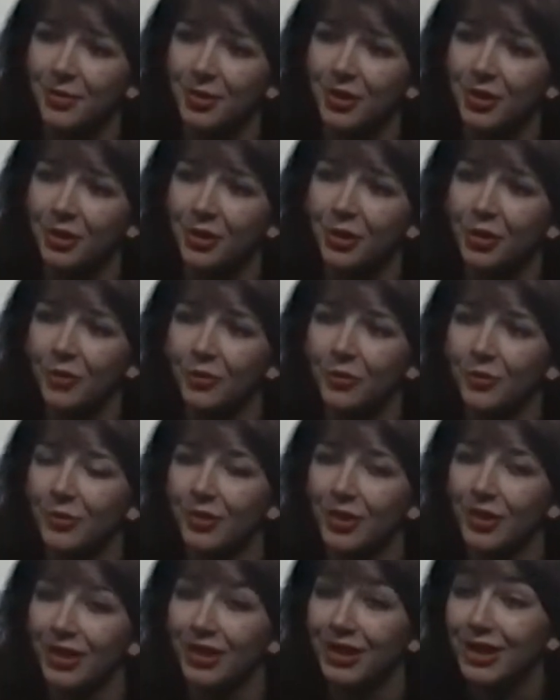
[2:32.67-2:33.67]
I mean, a lot of
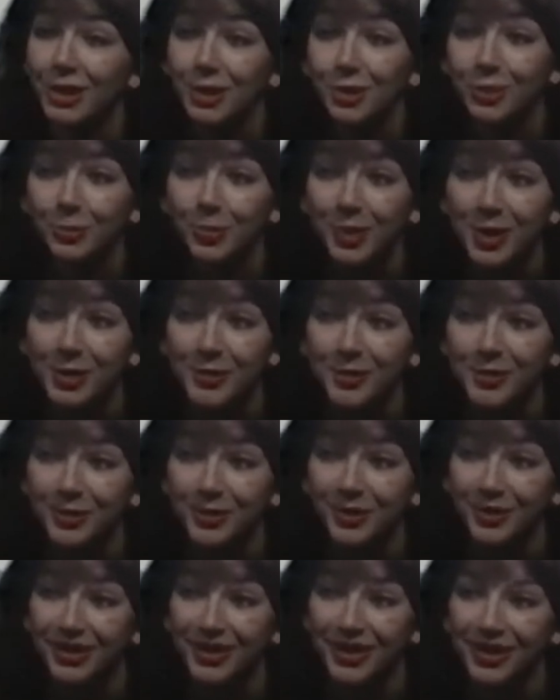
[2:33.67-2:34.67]
little
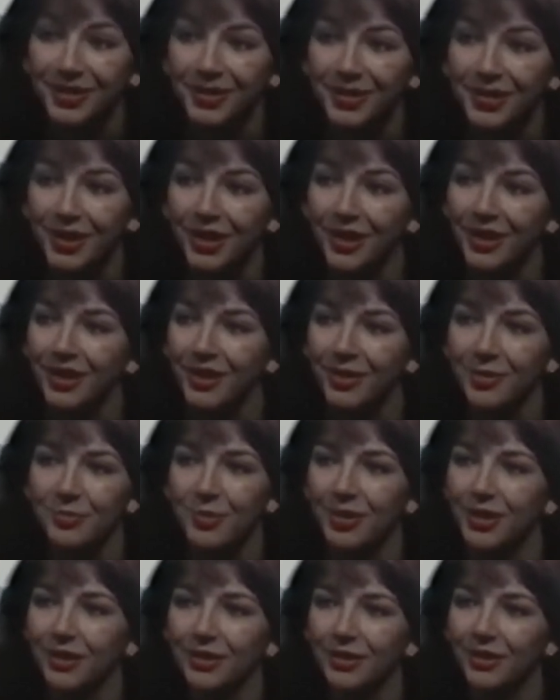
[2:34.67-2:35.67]
people, if you like,
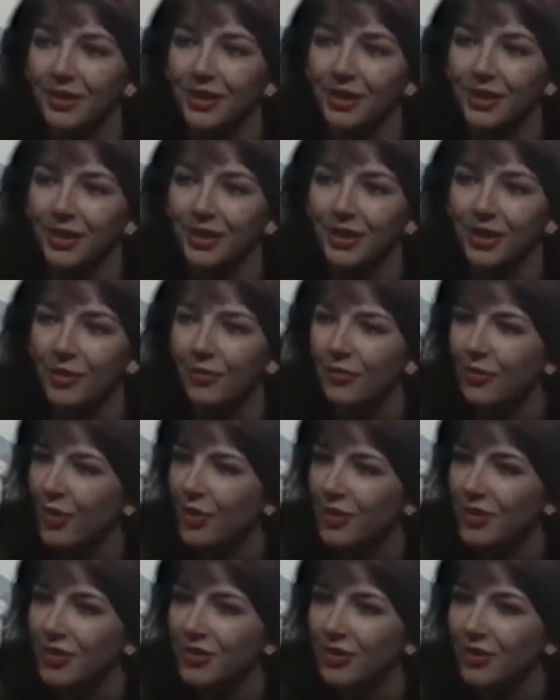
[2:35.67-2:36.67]
have been
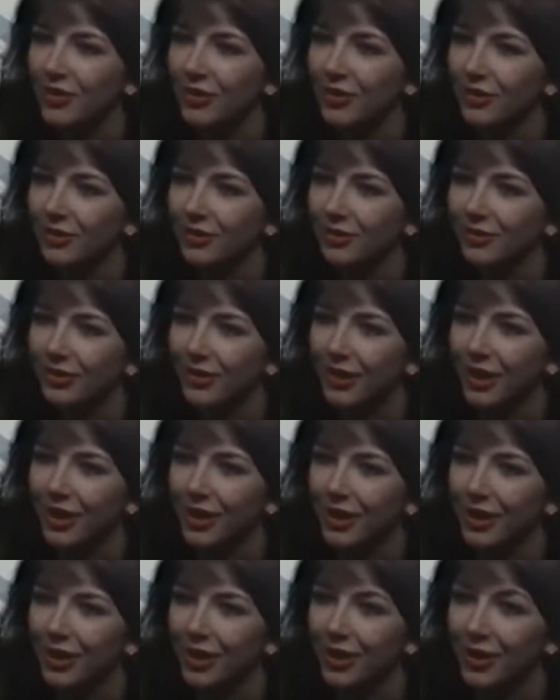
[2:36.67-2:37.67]
very strong,
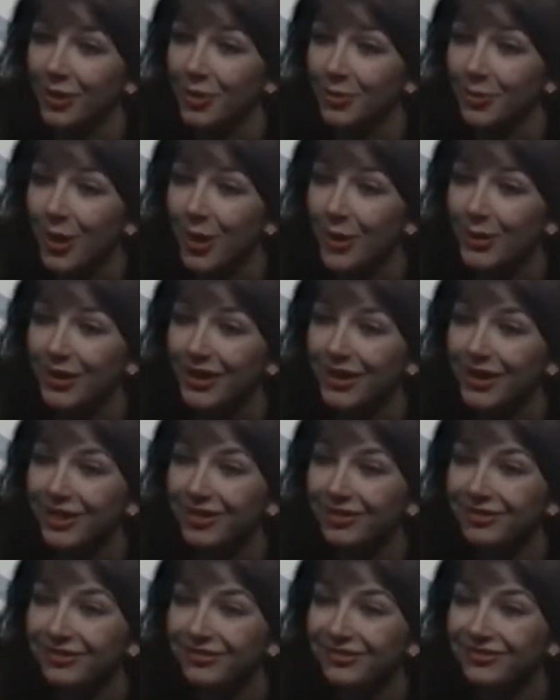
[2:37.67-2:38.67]
like
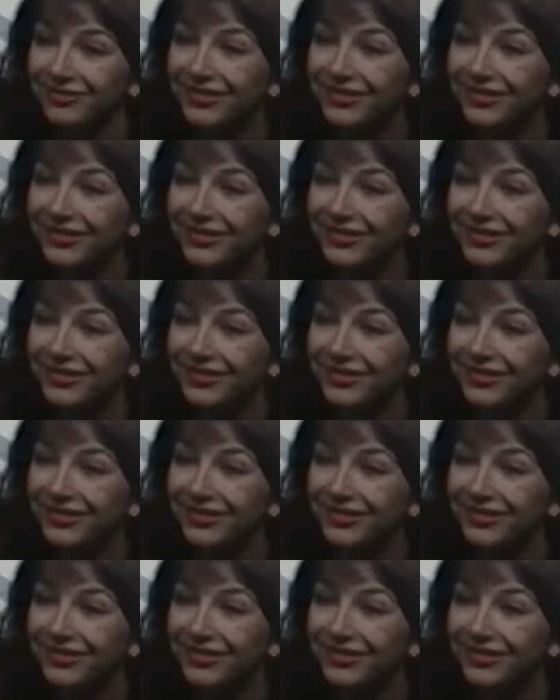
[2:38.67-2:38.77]
Napoleon.